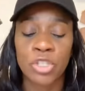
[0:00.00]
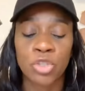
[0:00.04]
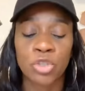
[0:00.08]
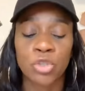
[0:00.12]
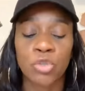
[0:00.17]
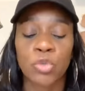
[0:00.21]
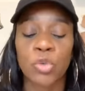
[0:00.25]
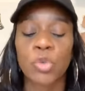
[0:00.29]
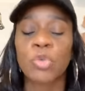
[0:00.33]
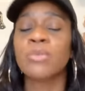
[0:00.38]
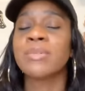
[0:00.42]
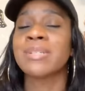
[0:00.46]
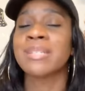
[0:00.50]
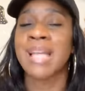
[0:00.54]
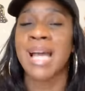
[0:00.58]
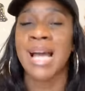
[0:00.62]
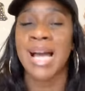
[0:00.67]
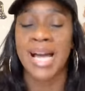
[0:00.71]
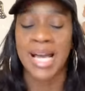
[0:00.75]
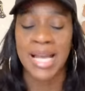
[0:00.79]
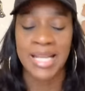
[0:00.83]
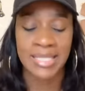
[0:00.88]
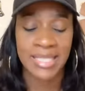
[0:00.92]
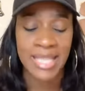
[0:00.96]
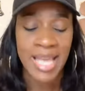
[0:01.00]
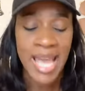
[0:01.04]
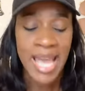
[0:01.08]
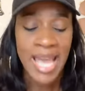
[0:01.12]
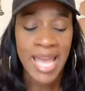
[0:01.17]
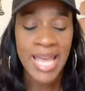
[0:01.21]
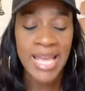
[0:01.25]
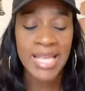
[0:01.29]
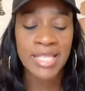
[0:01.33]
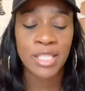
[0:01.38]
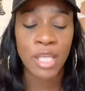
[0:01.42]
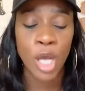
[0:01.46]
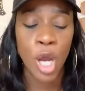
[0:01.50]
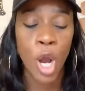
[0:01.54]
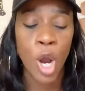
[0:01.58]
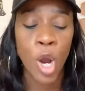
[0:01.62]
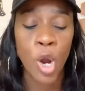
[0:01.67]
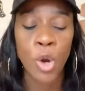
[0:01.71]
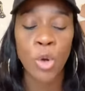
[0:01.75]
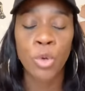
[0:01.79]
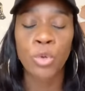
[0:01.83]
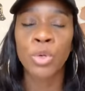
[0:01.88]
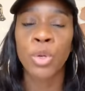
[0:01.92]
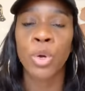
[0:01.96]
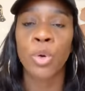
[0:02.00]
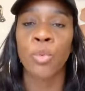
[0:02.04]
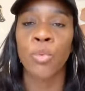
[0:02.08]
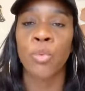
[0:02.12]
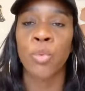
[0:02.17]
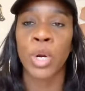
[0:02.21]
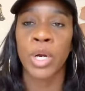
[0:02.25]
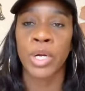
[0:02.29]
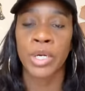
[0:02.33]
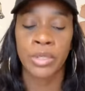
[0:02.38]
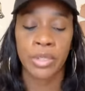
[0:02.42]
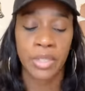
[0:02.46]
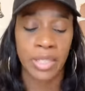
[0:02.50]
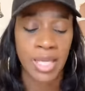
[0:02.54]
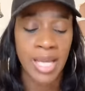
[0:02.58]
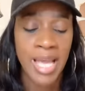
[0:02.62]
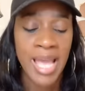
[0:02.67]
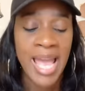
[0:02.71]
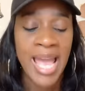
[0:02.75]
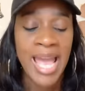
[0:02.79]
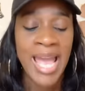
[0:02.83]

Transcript: scrutinize his own work,